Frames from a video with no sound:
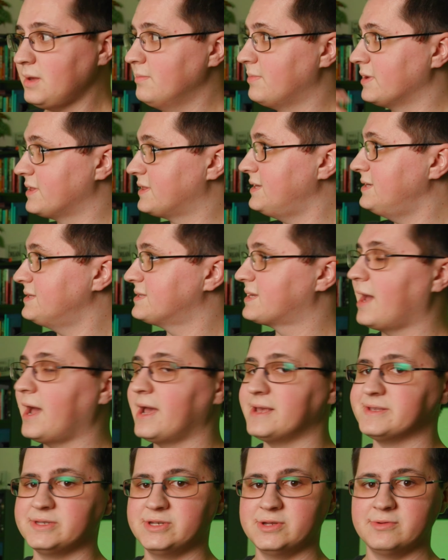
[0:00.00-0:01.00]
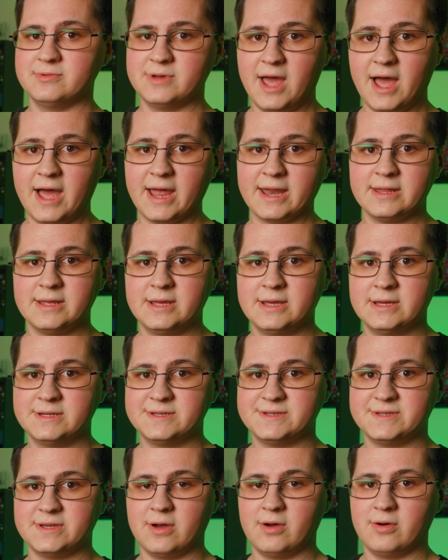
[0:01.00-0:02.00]
But these guys do not.
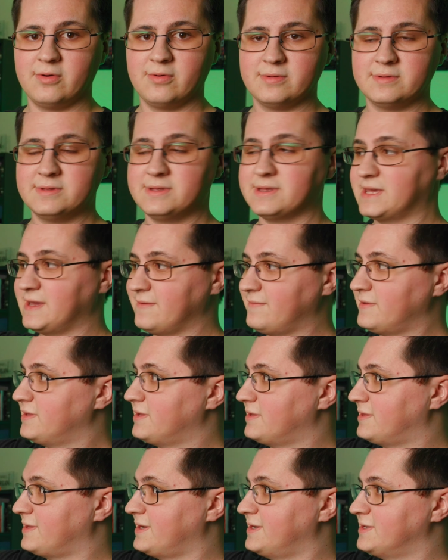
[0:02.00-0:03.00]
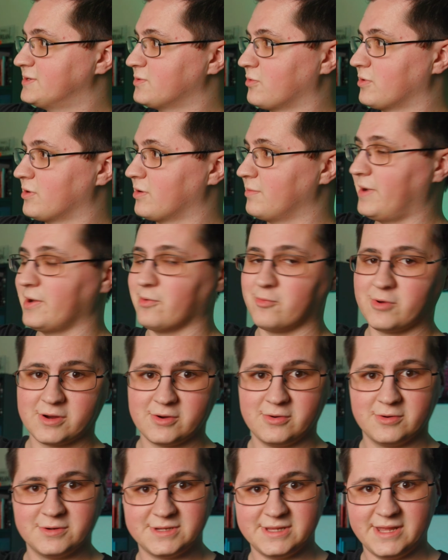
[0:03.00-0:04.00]
So given that these were my
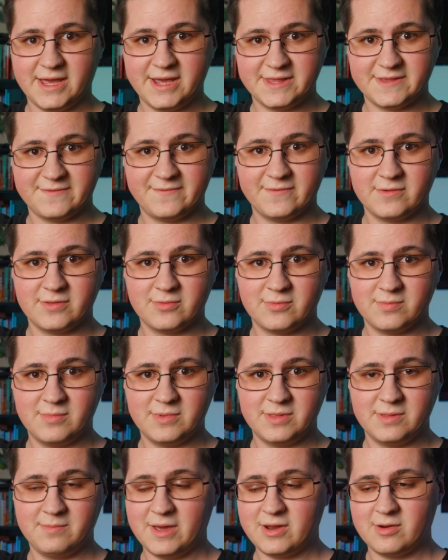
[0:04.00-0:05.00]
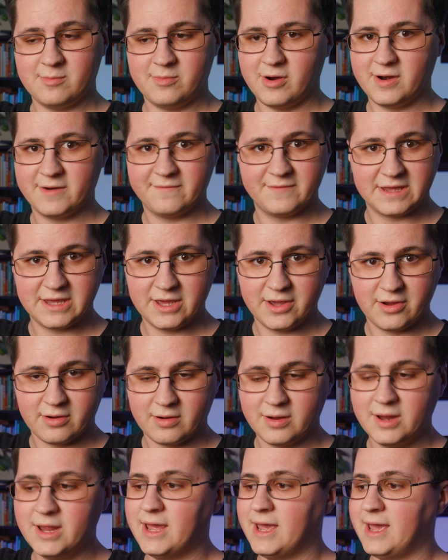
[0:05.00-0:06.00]
workhorse lights for the better part of a
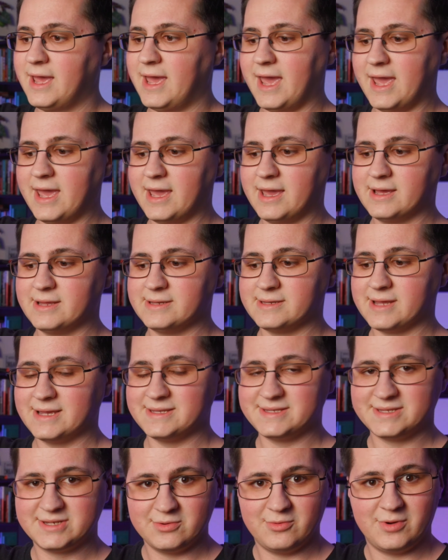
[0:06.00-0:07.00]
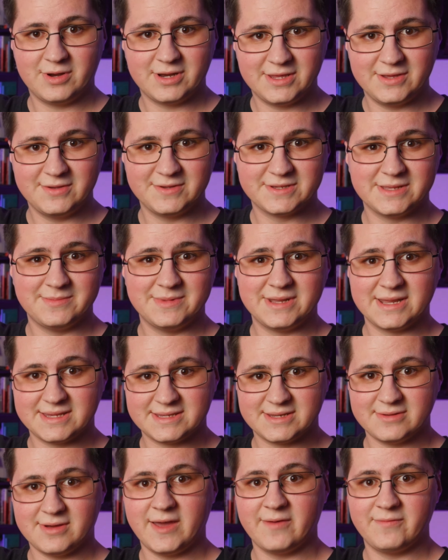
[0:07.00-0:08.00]
year, and I still want to use them and they
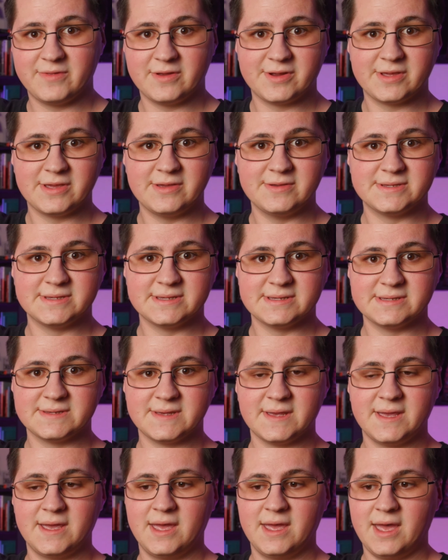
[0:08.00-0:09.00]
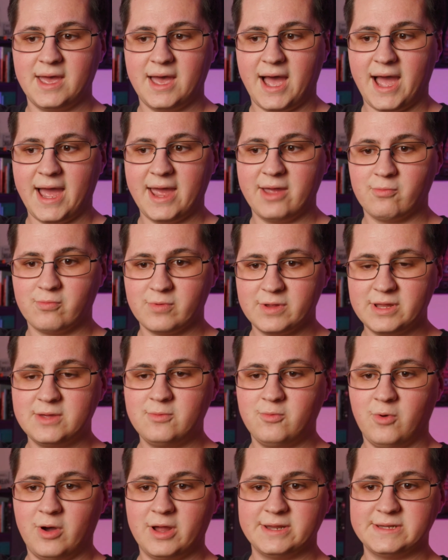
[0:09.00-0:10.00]
still have their uses, I really
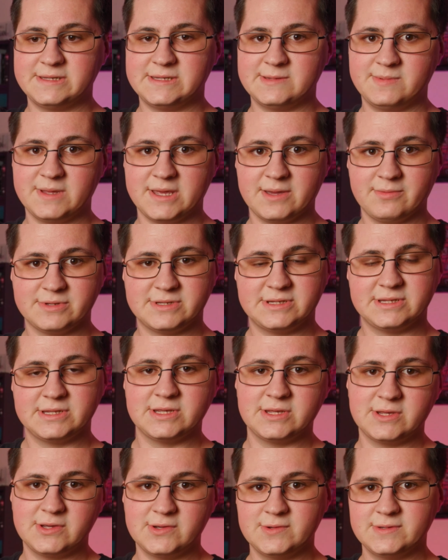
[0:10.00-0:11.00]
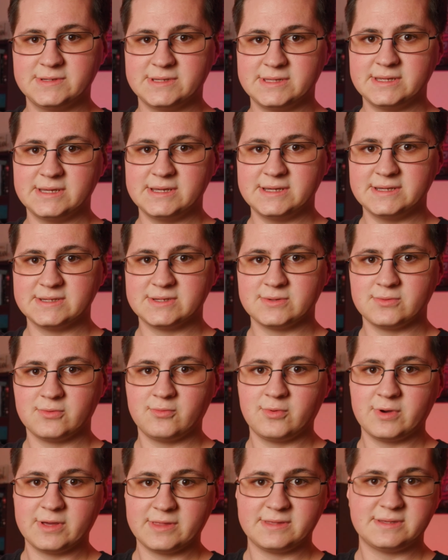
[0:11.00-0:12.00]
wanted to be able to use these
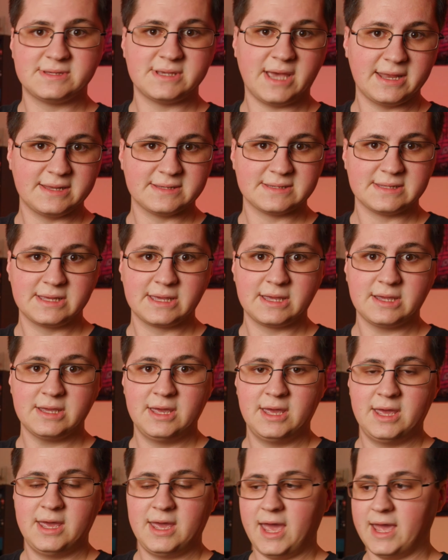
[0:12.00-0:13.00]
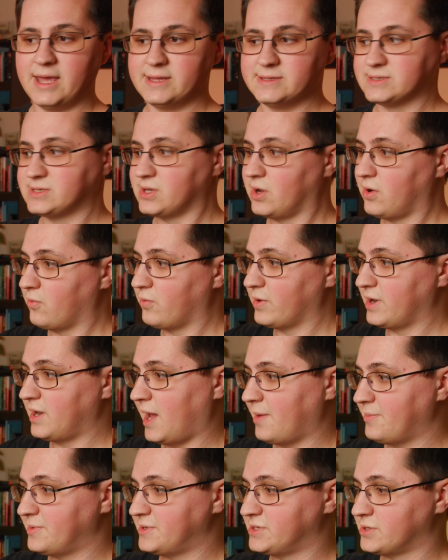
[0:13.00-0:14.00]
with Sidus Link. And so when
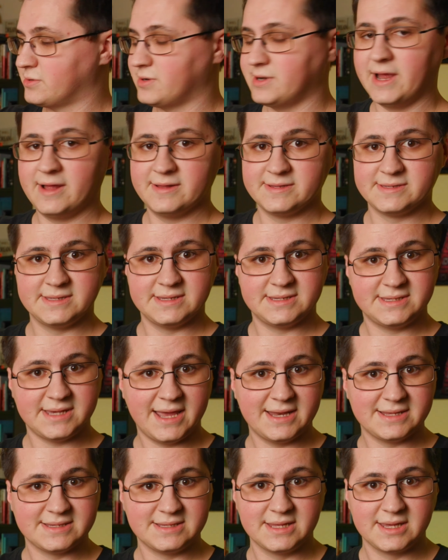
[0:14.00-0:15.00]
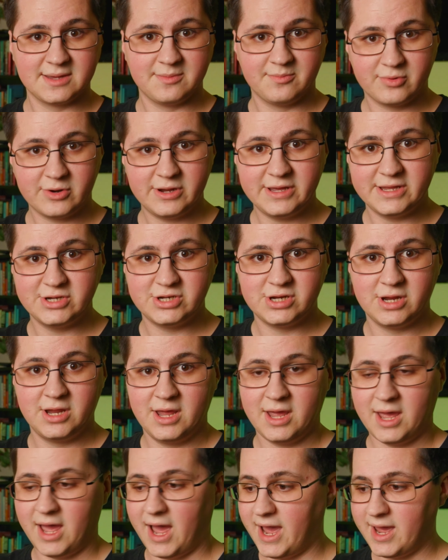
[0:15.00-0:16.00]
Aputure announced the Sidus Link bridge,
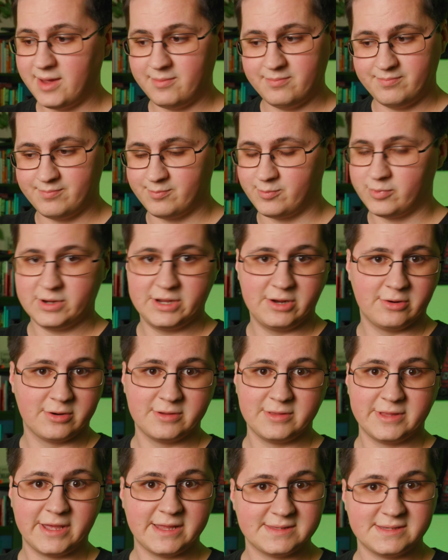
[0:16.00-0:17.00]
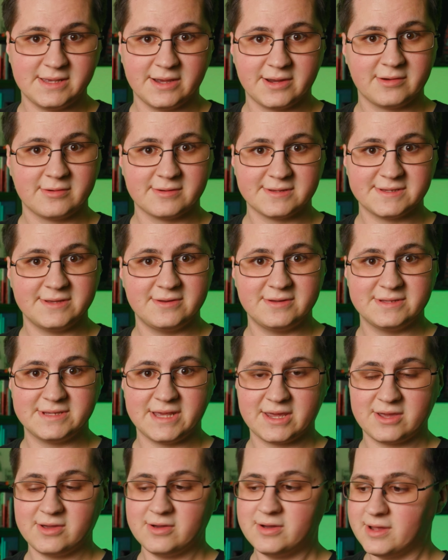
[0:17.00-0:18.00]
I pre-ordered that sucker as soon as
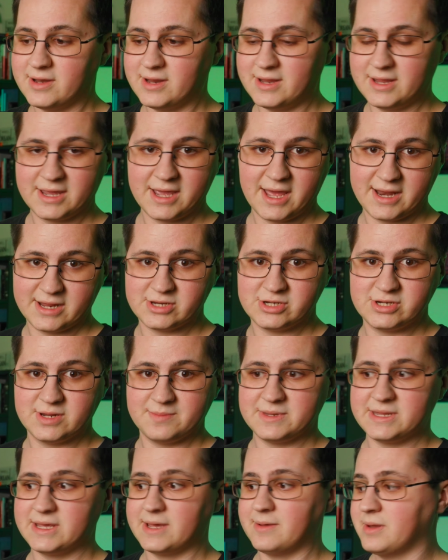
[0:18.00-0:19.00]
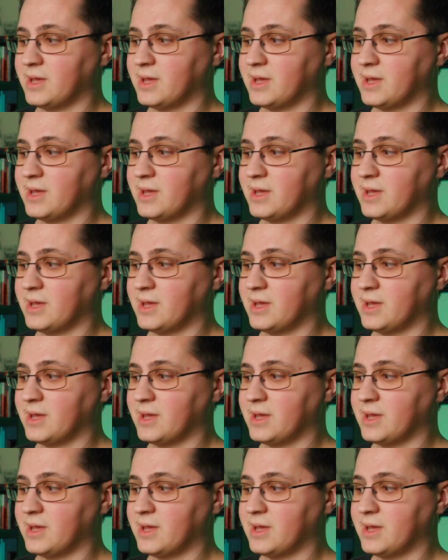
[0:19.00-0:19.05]
I could and got it shipped in.